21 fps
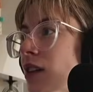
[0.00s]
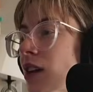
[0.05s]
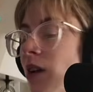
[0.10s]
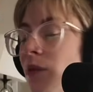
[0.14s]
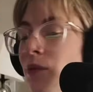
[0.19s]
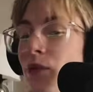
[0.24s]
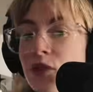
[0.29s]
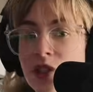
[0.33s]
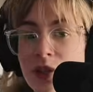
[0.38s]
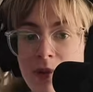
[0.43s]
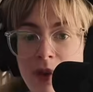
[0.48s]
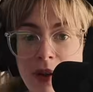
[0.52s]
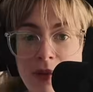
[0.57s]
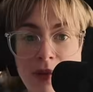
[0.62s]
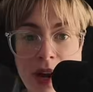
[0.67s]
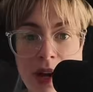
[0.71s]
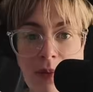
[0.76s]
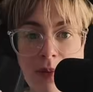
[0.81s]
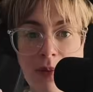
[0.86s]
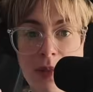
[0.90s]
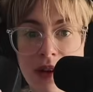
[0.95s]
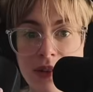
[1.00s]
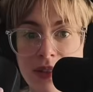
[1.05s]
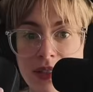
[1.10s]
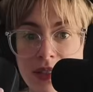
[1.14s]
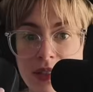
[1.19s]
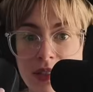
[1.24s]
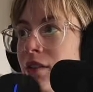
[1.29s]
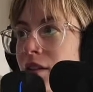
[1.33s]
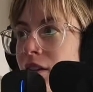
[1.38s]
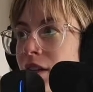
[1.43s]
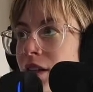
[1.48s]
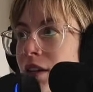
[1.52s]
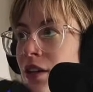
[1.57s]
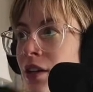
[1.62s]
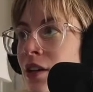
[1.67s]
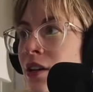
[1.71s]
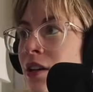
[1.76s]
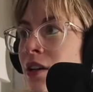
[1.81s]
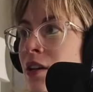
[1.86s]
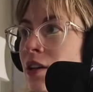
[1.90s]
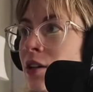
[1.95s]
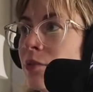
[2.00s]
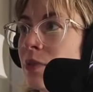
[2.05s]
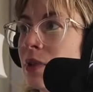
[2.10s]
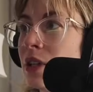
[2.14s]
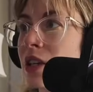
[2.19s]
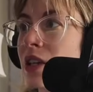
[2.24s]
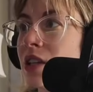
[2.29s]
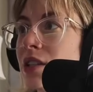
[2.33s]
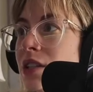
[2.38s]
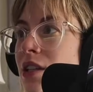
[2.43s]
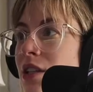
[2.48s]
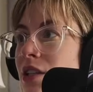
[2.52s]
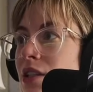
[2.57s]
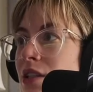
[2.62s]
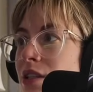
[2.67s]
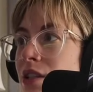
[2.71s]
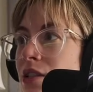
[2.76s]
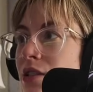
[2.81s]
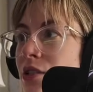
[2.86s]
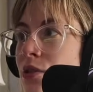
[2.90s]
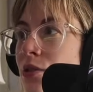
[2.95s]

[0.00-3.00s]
I'm using my right mouse clicker because the scissor